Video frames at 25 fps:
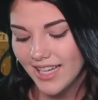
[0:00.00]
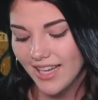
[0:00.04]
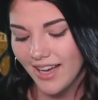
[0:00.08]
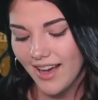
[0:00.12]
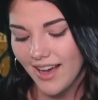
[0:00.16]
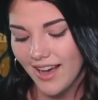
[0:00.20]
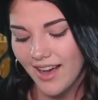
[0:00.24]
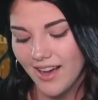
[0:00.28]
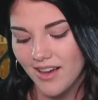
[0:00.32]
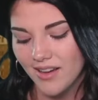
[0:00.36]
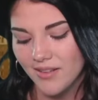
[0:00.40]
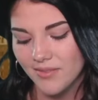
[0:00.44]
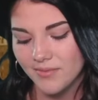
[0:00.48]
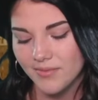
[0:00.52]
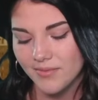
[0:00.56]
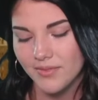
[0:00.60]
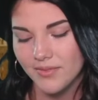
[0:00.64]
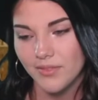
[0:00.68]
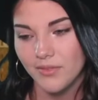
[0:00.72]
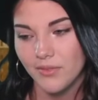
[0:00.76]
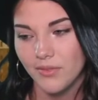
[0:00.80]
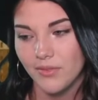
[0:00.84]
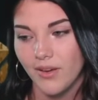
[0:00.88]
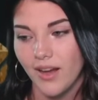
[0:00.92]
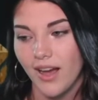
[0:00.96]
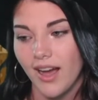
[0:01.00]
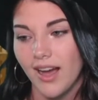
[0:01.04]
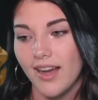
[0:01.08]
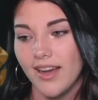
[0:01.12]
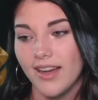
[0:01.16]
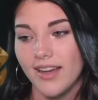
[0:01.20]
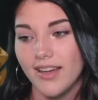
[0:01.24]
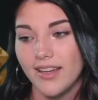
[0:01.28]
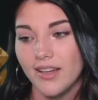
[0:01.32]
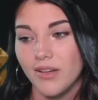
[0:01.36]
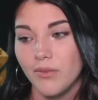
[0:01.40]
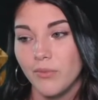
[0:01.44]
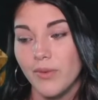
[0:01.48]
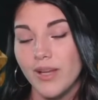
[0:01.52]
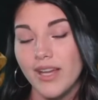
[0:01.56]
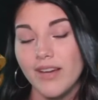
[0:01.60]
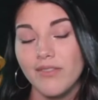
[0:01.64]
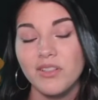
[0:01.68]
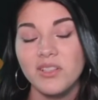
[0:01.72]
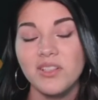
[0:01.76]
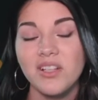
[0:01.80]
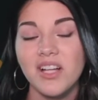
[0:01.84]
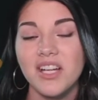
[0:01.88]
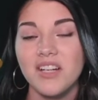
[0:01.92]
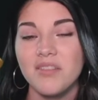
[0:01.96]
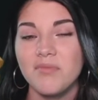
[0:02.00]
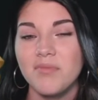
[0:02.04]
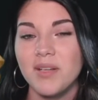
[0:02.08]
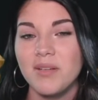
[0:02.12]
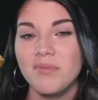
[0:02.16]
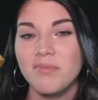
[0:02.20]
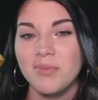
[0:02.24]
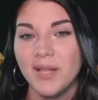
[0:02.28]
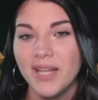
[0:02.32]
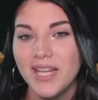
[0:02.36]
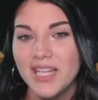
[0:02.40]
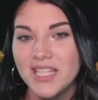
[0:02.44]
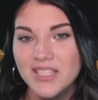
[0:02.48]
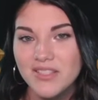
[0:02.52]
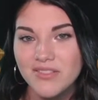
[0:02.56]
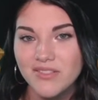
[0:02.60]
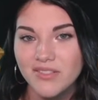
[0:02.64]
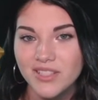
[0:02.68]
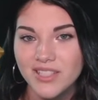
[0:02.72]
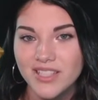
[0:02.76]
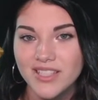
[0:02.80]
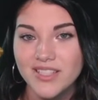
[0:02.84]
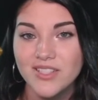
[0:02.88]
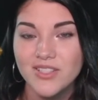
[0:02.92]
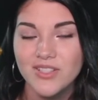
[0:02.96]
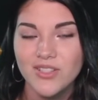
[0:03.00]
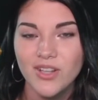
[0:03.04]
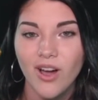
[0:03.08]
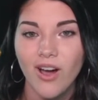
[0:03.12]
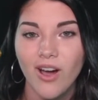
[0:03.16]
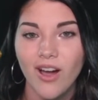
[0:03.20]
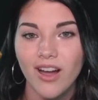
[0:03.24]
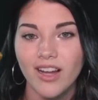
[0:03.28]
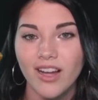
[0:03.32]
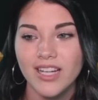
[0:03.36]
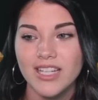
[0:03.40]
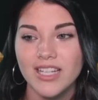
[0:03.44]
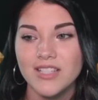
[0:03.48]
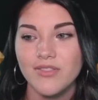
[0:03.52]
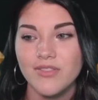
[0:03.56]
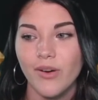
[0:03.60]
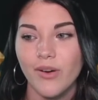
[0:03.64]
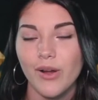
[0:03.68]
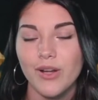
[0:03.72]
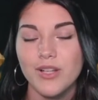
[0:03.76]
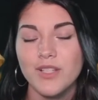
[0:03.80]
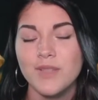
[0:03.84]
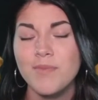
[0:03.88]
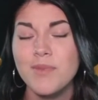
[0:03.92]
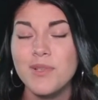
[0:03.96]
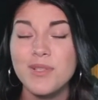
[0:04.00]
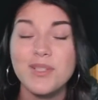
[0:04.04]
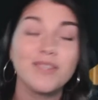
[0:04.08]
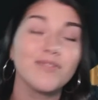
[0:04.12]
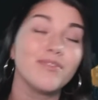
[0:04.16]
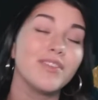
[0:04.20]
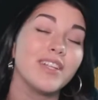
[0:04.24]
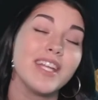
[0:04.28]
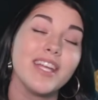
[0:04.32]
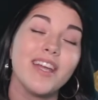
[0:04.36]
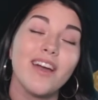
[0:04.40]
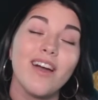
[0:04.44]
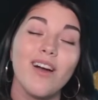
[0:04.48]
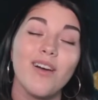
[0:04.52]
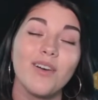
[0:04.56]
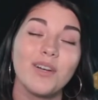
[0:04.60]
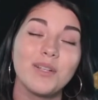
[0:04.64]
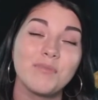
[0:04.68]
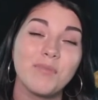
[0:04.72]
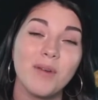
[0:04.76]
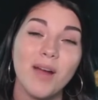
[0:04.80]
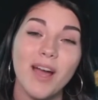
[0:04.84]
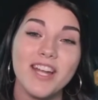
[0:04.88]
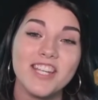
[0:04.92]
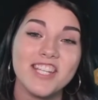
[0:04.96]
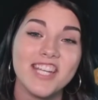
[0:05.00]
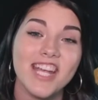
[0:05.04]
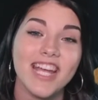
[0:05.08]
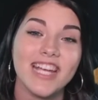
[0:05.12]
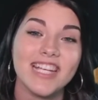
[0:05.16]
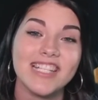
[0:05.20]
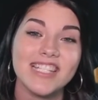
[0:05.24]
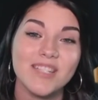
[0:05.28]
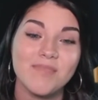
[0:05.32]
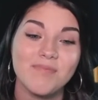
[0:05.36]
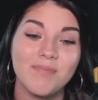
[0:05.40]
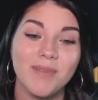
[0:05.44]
We have a lot of big plans for this song as far as music video and projects,